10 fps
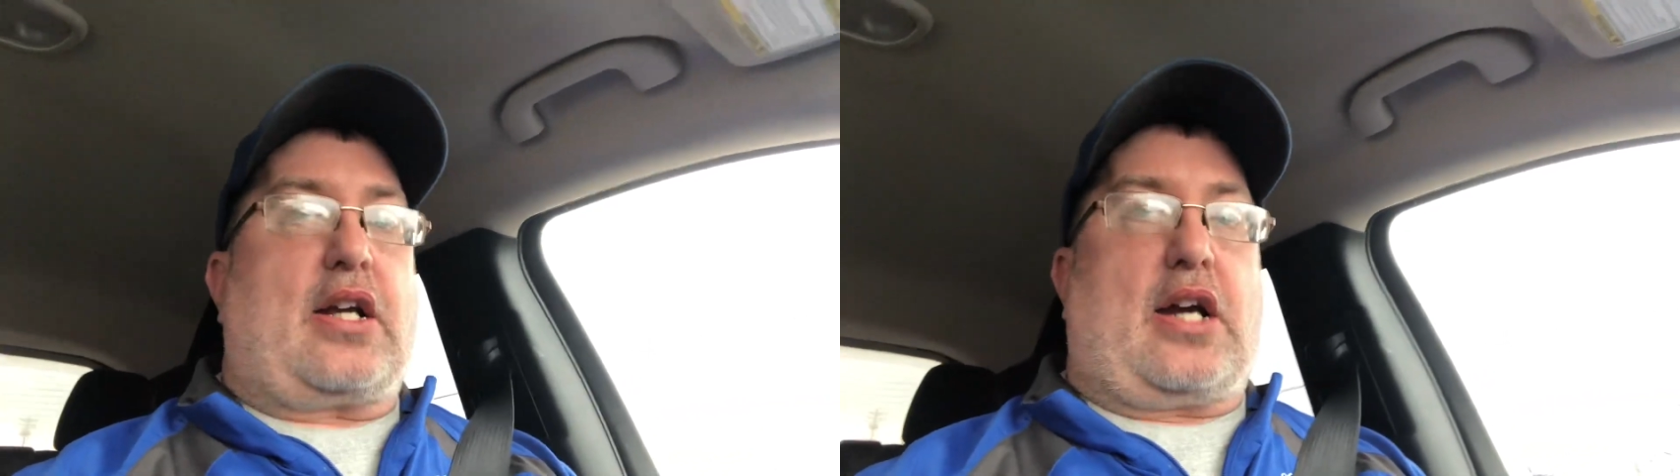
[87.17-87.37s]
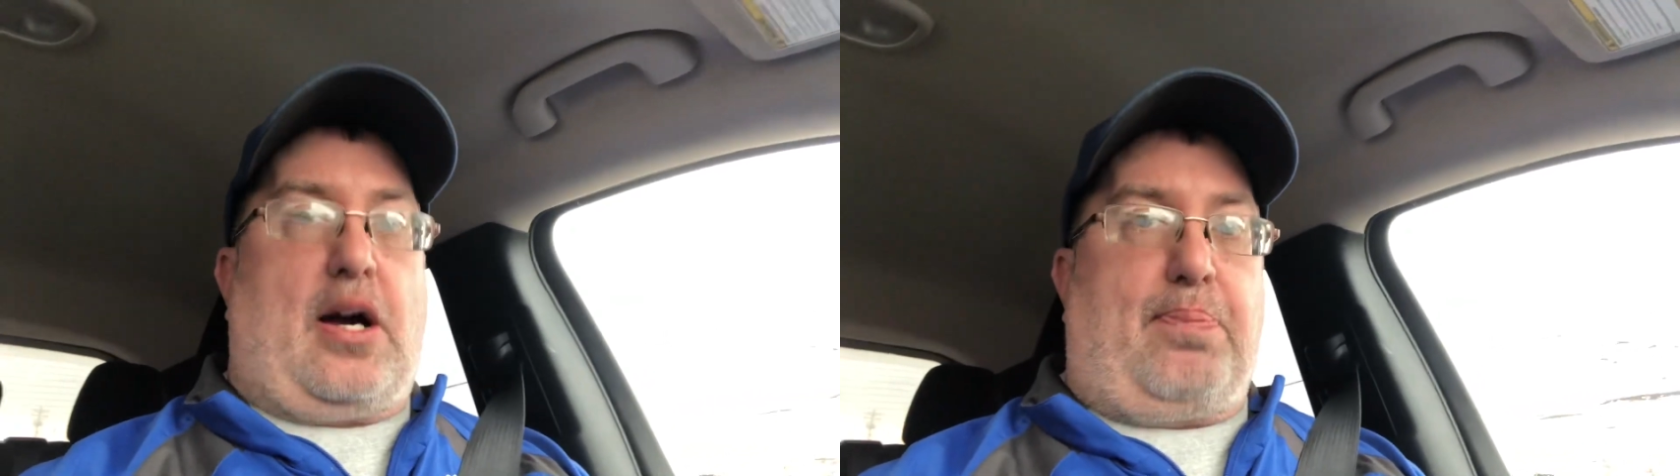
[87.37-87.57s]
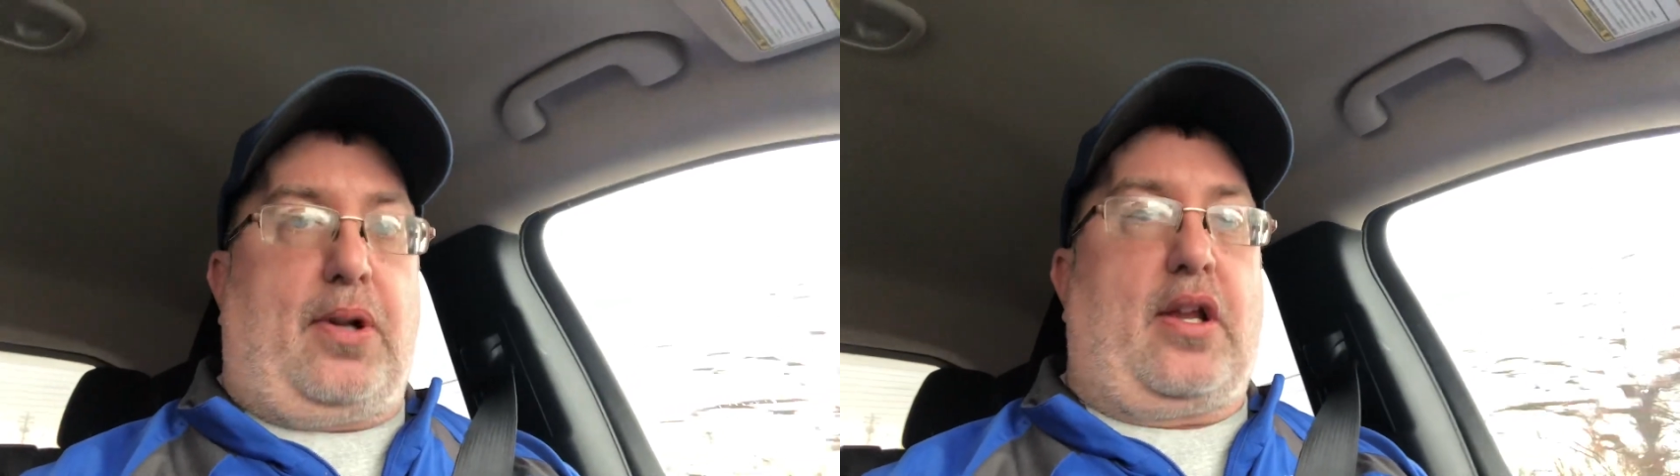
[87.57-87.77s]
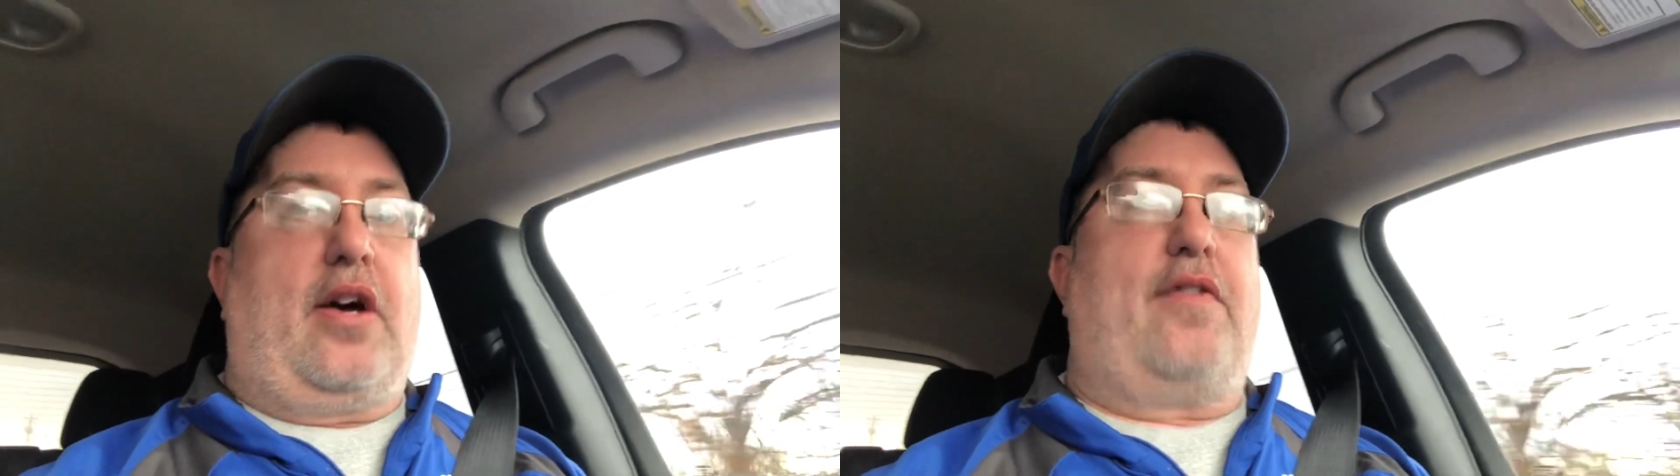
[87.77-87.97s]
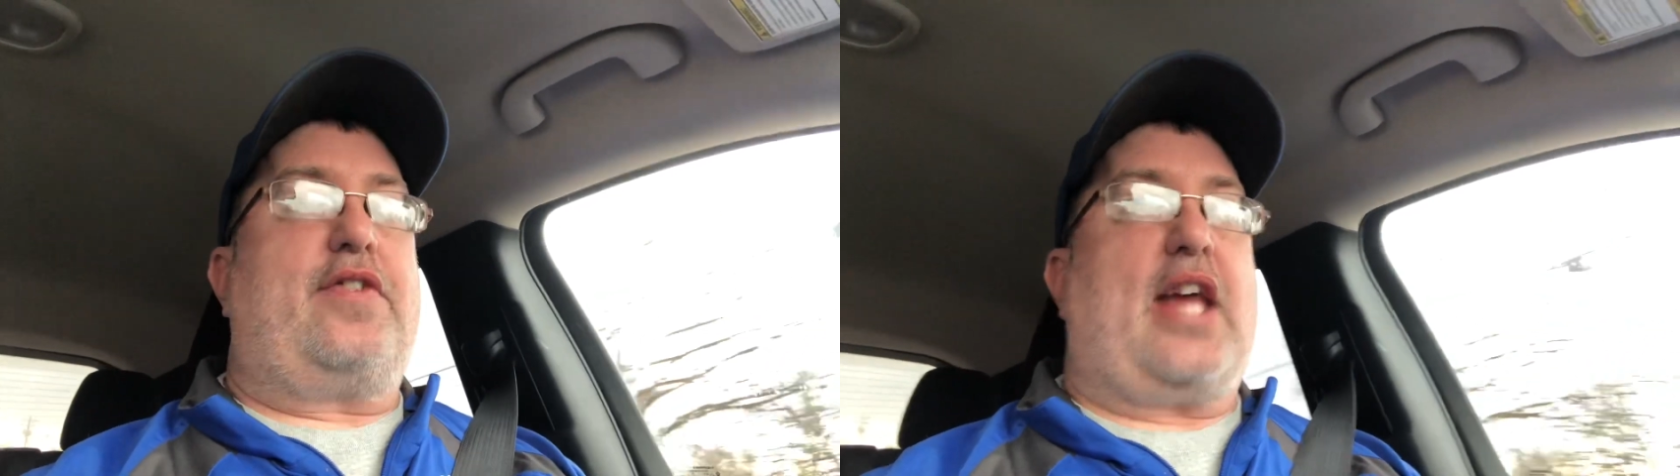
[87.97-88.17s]
couple
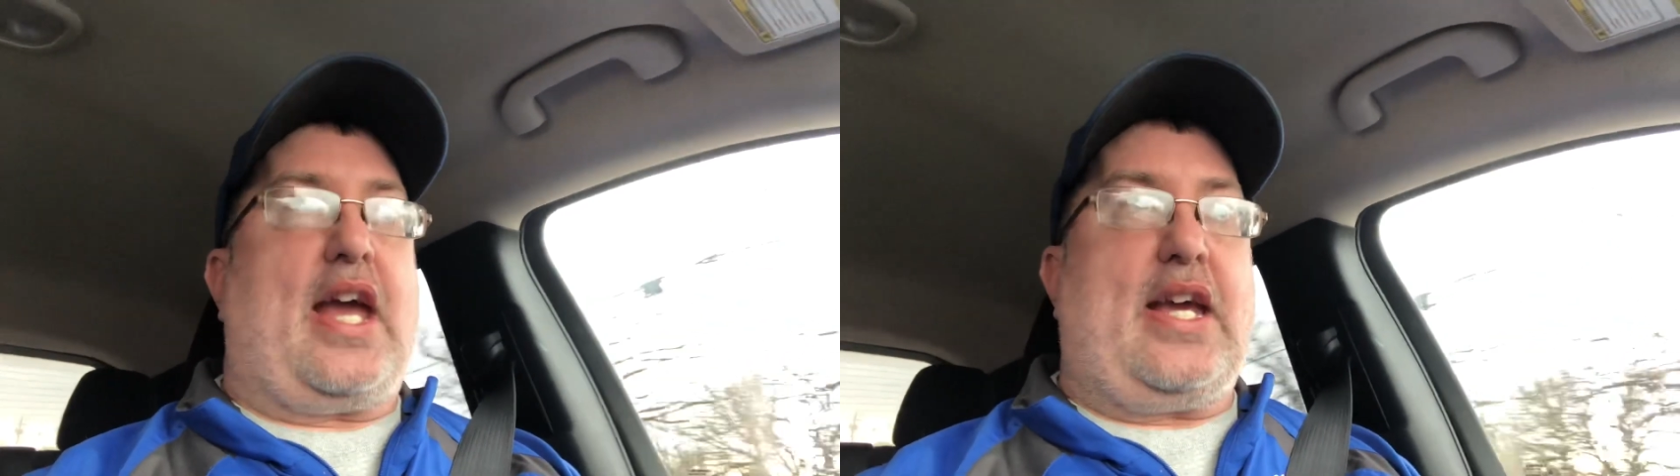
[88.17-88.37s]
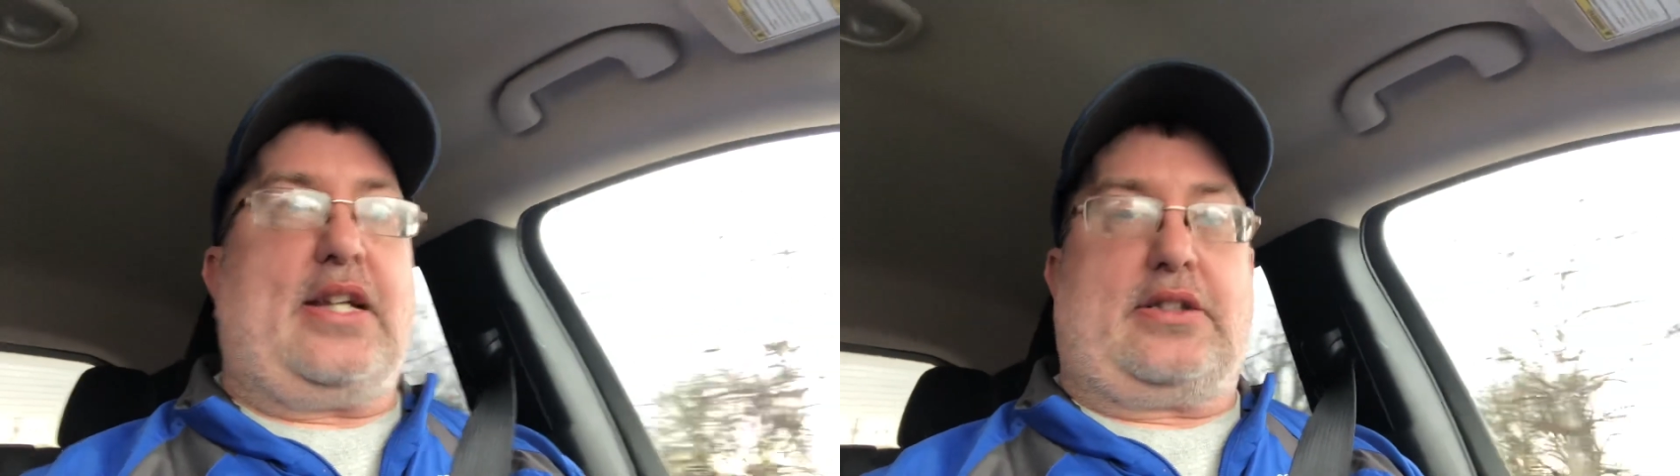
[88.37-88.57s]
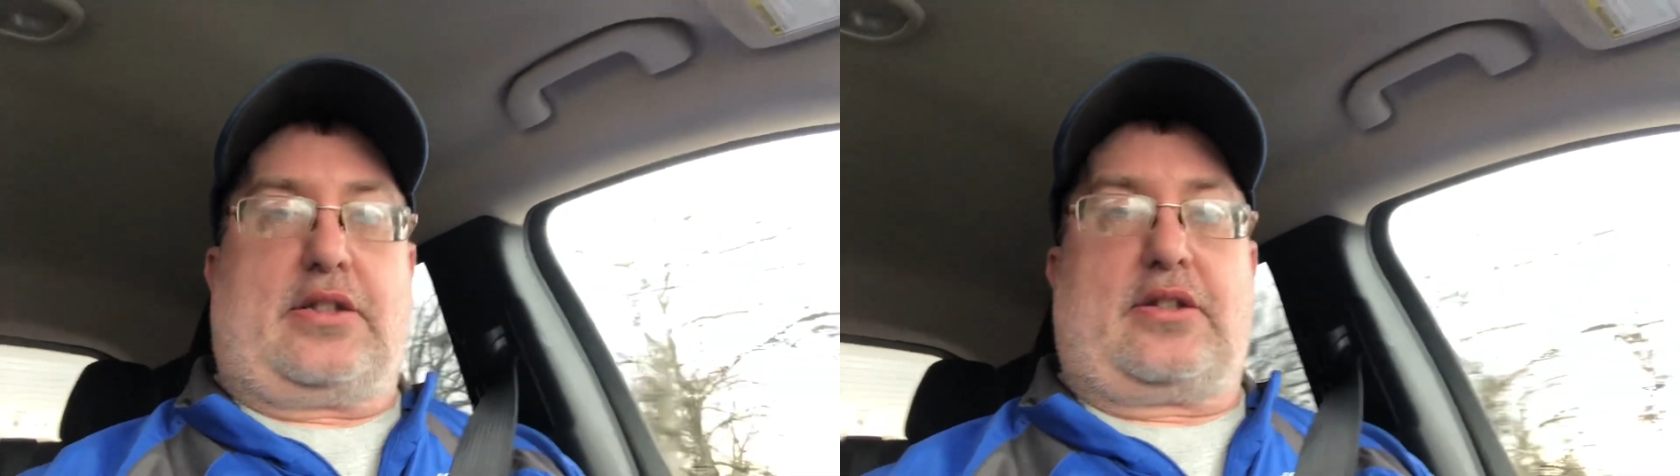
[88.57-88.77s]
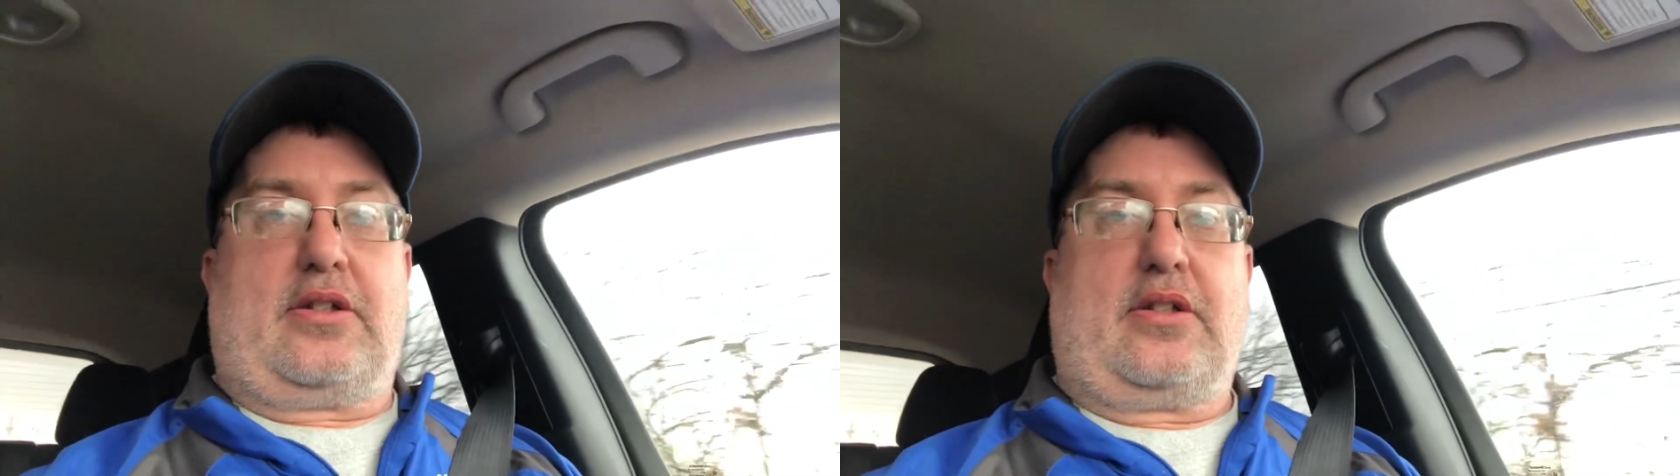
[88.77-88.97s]
of days.